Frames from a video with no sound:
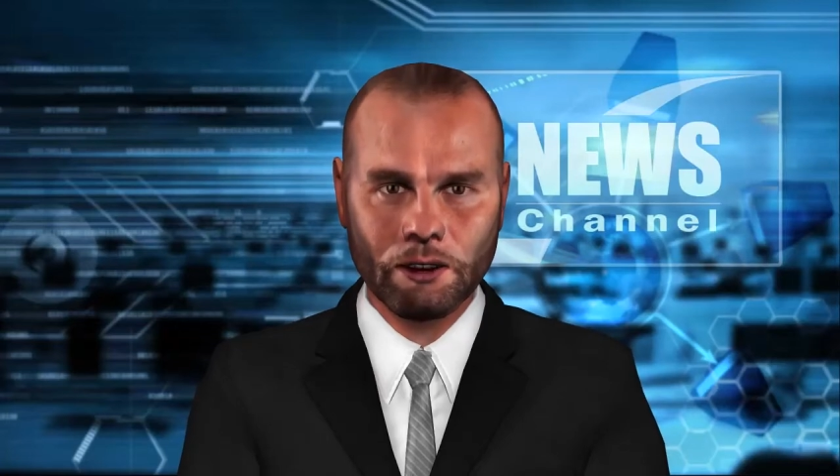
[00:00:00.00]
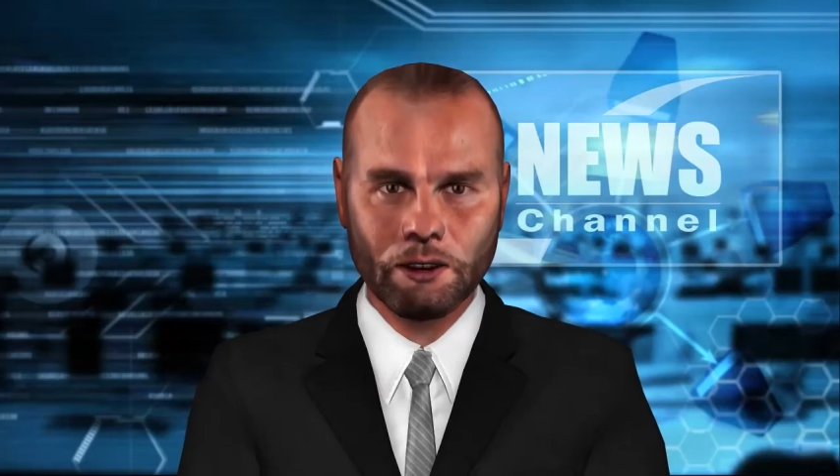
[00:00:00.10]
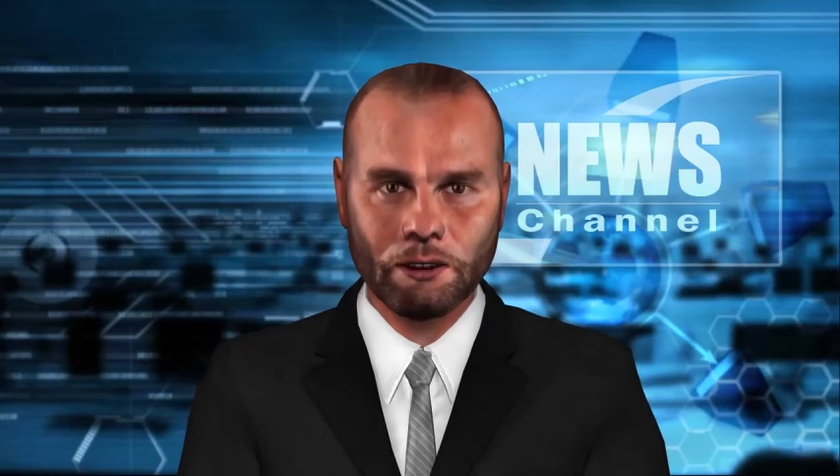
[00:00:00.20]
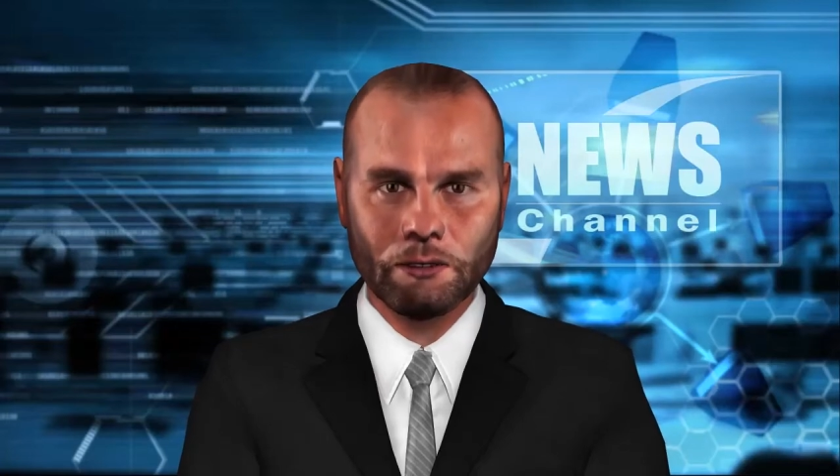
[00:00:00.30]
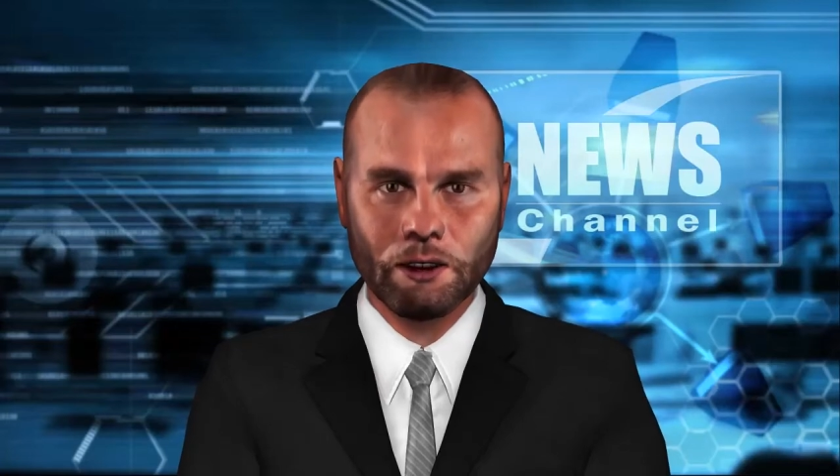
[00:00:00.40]

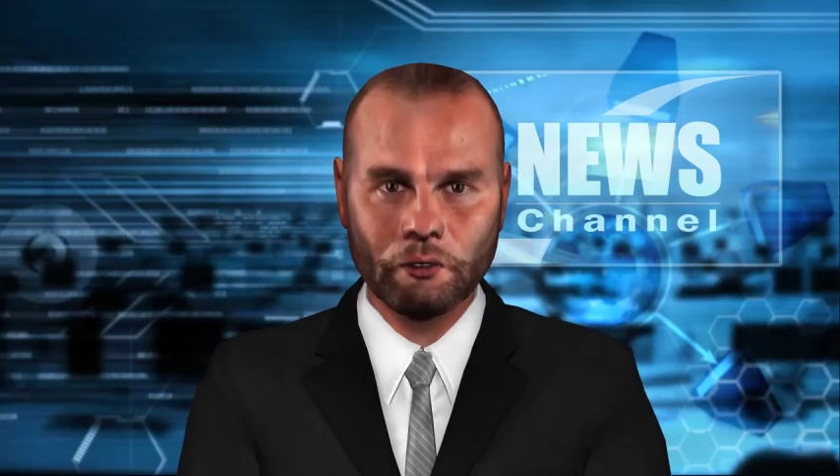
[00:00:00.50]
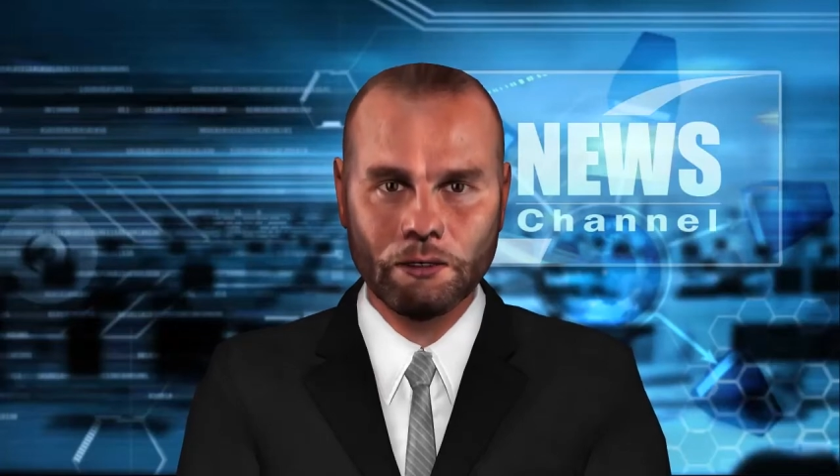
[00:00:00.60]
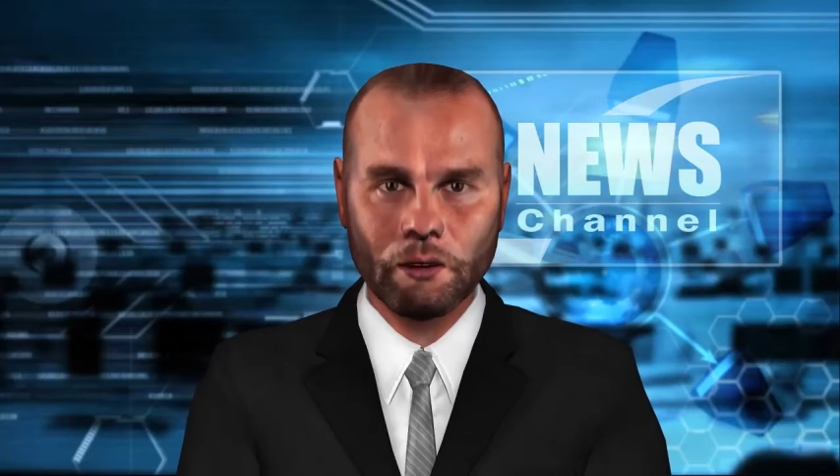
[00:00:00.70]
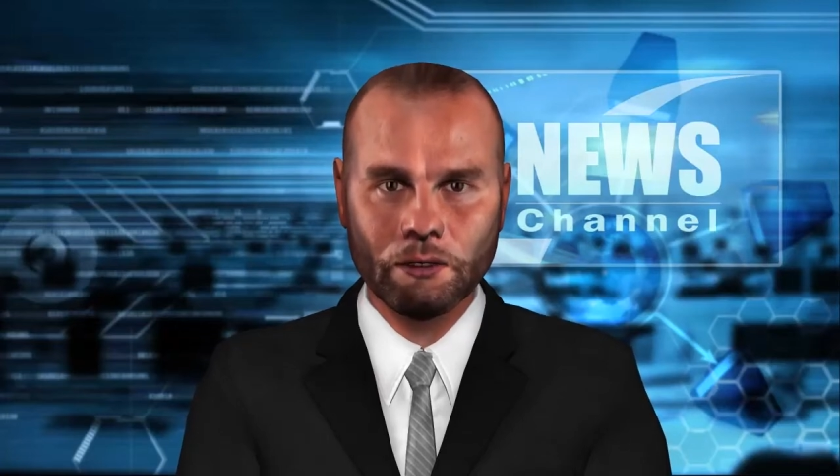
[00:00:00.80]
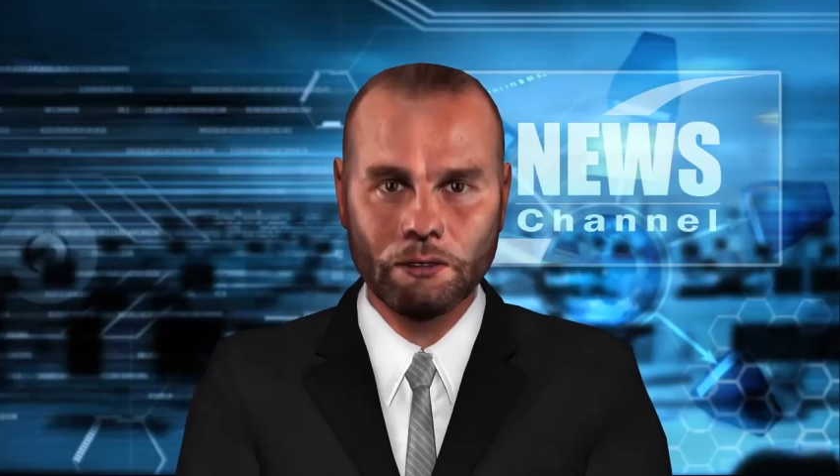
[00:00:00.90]
at
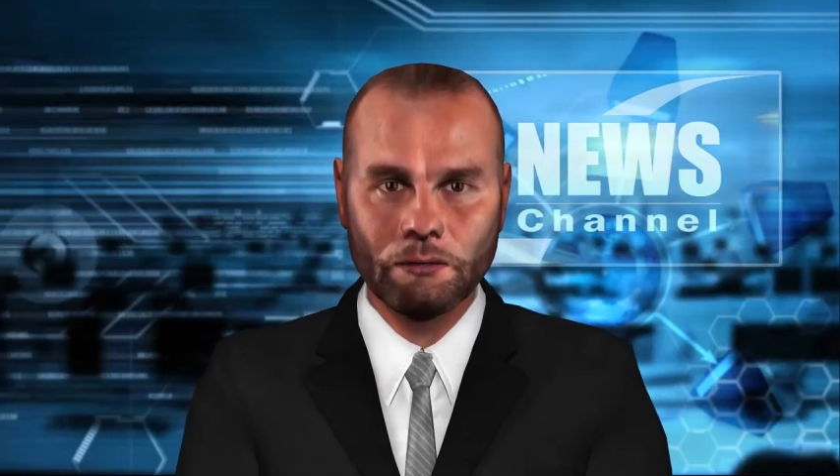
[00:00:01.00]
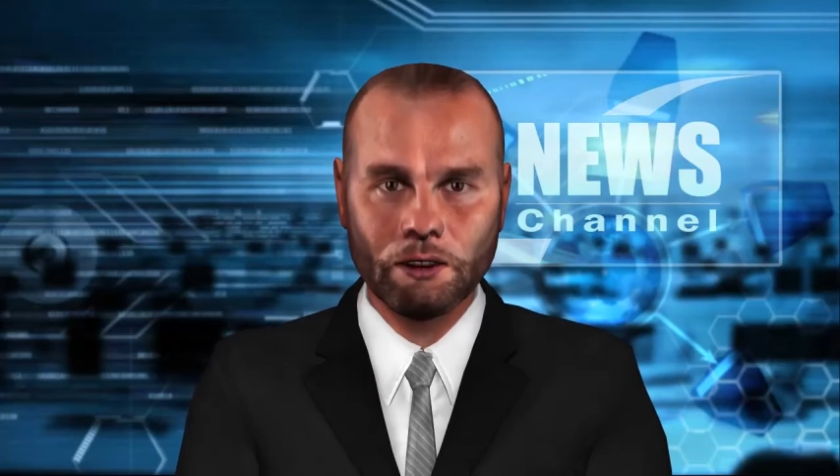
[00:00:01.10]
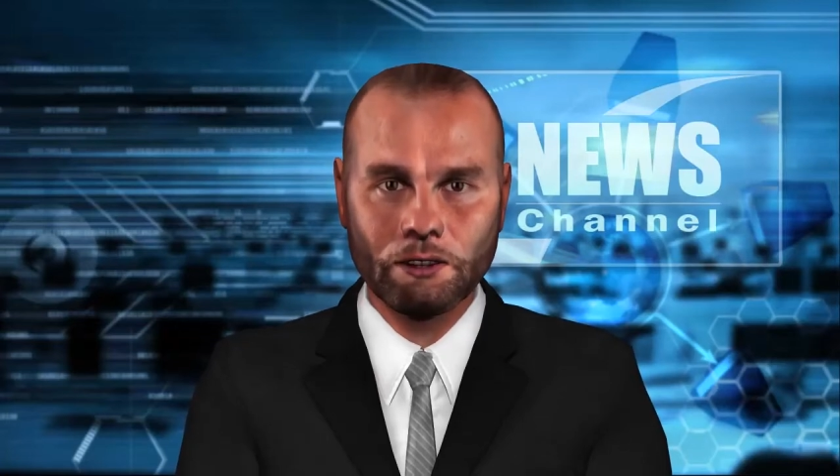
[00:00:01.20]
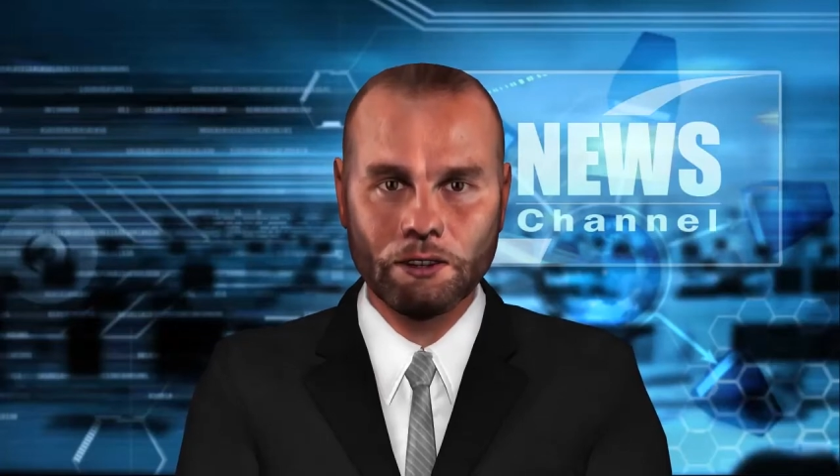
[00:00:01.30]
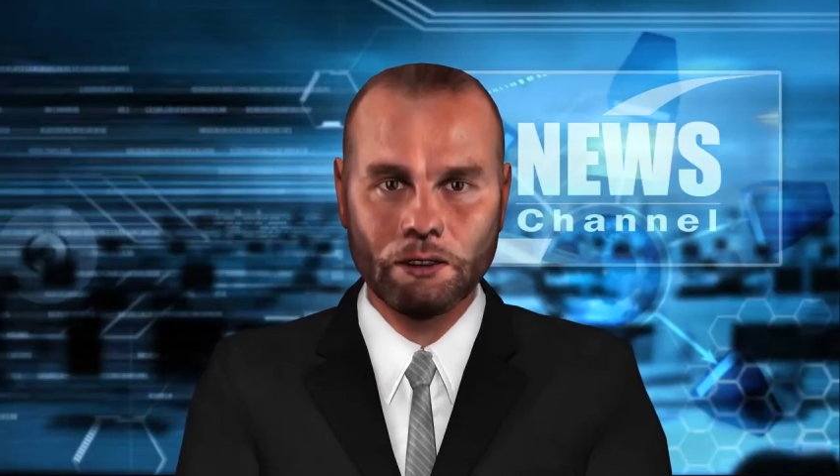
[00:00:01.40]

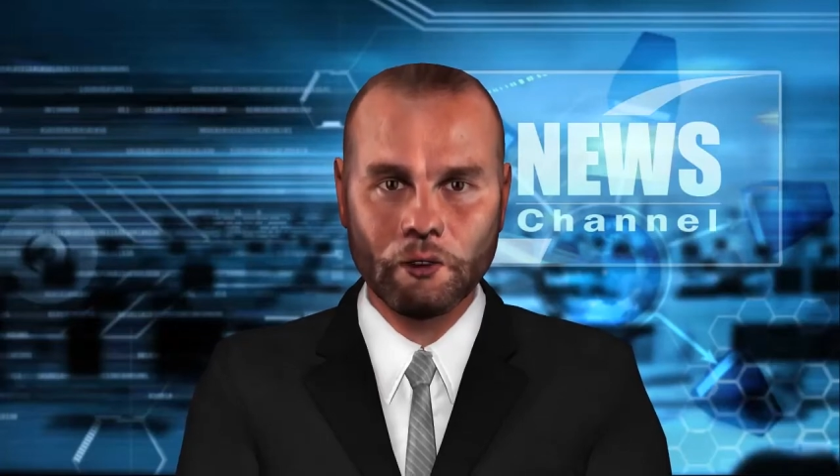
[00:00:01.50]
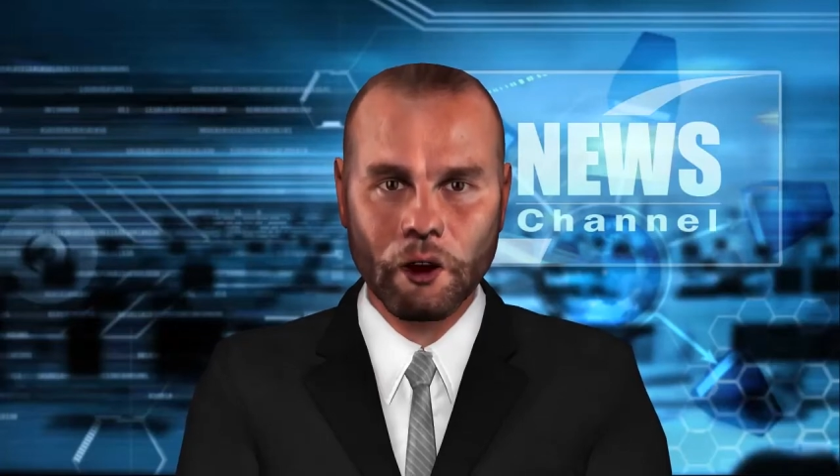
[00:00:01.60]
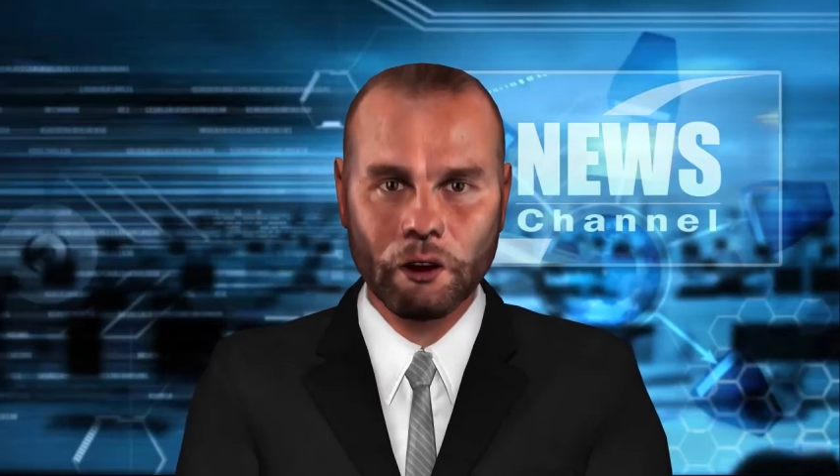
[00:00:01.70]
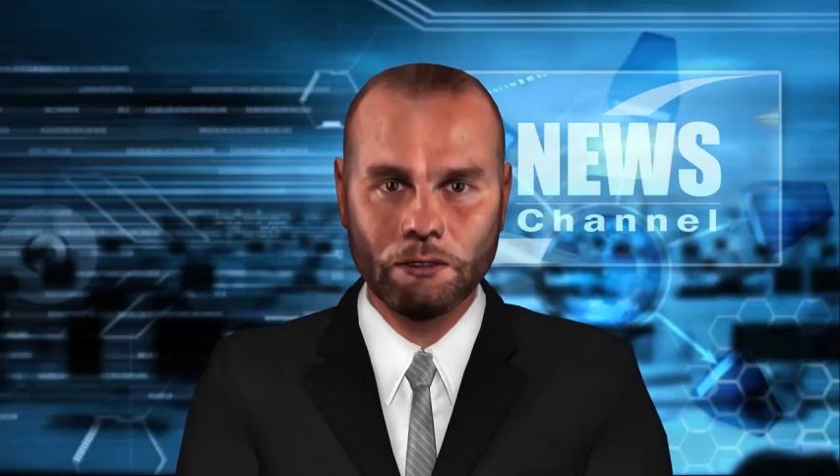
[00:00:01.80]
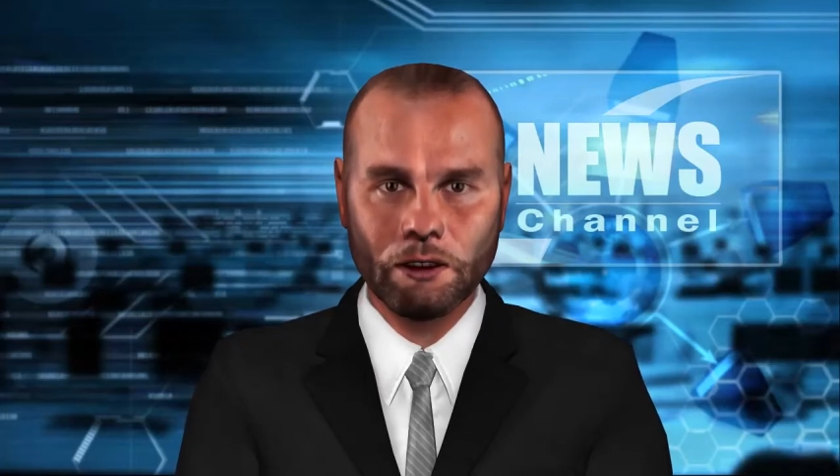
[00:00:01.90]
44,000 rather